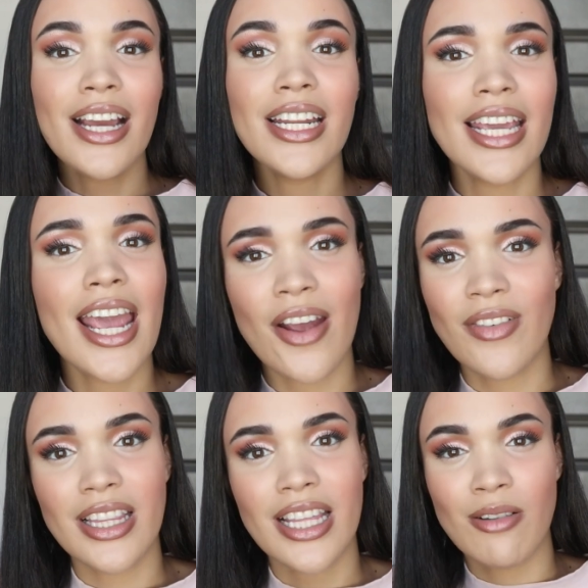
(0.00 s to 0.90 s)
not gonna get
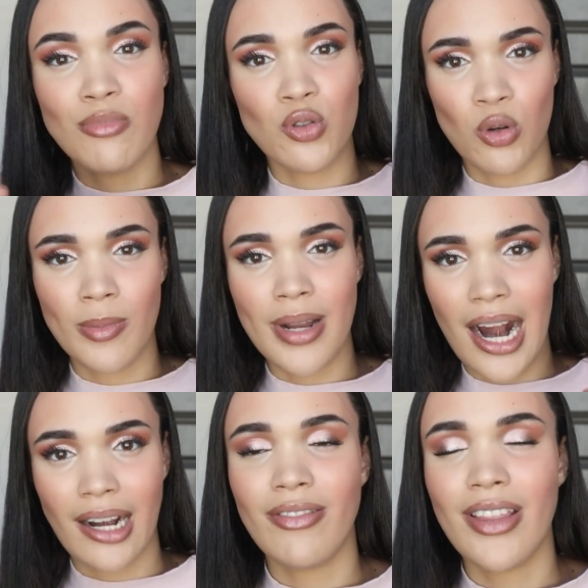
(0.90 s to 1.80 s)
everything absorbed
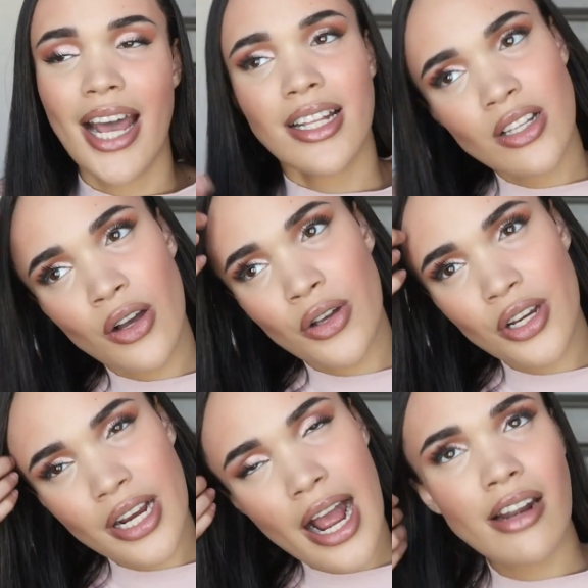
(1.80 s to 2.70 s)
out of that so
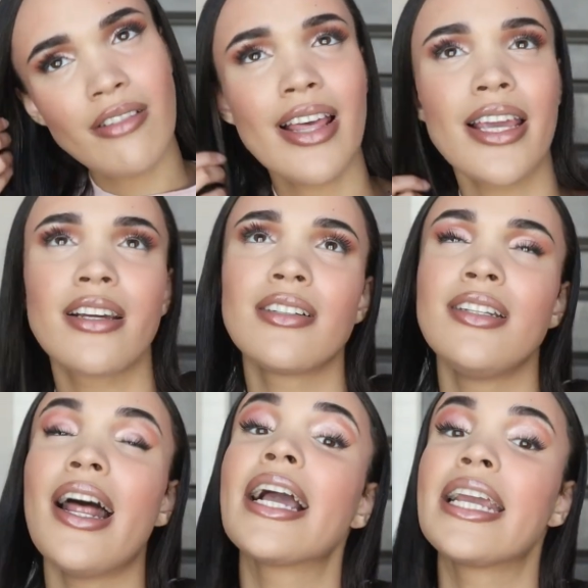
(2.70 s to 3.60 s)
you're kind of like
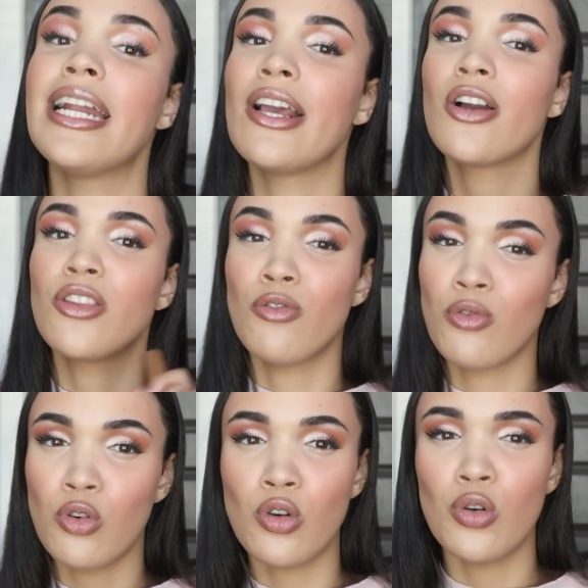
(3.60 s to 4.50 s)
not getting the
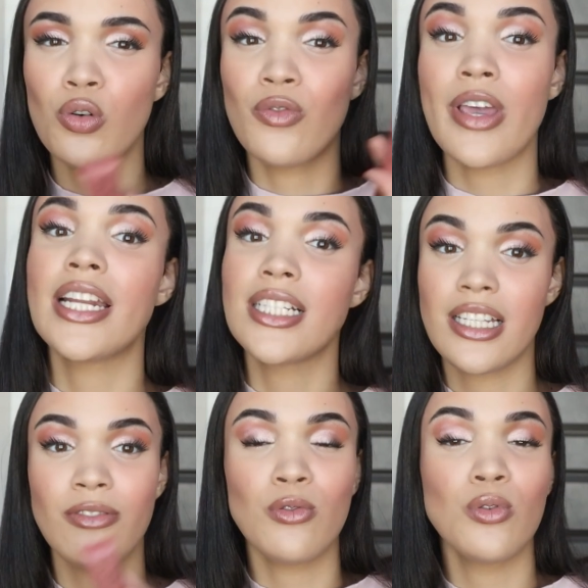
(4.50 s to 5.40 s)
full
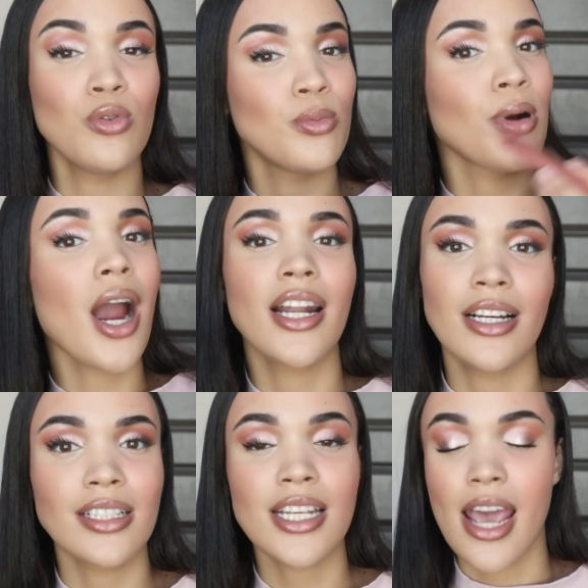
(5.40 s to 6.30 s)
fantasy full
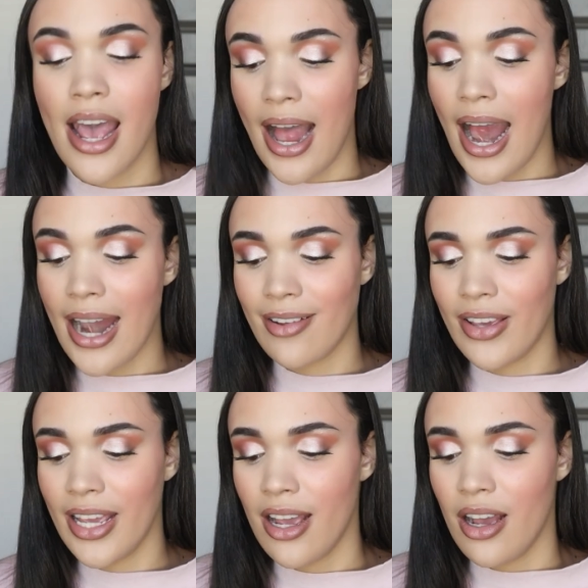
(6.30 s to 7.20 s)
product out of
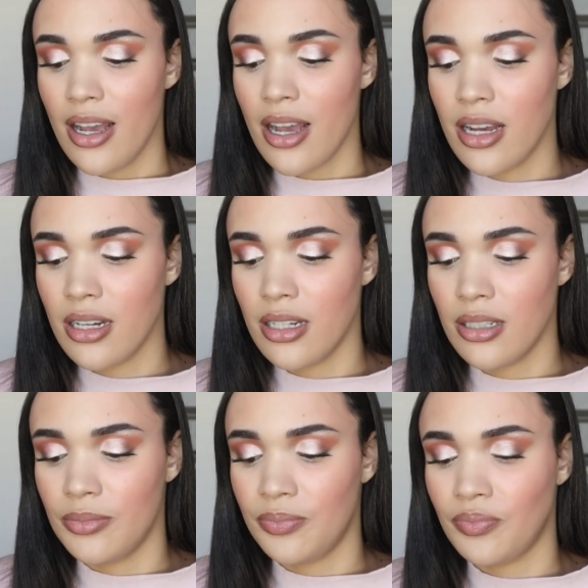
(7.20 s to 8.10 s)
it
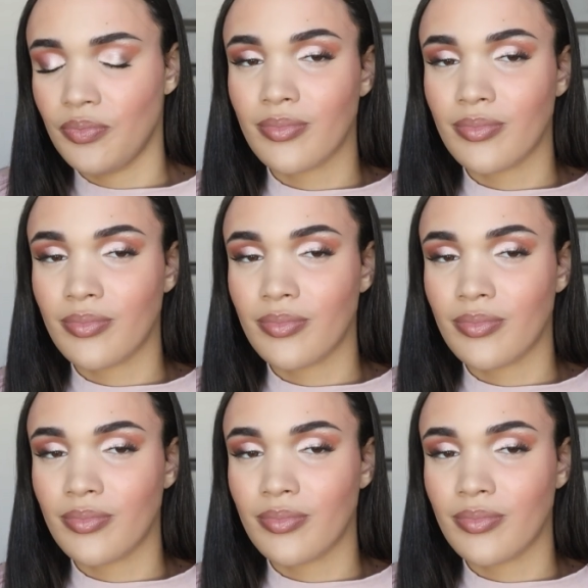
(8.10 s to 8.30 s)
um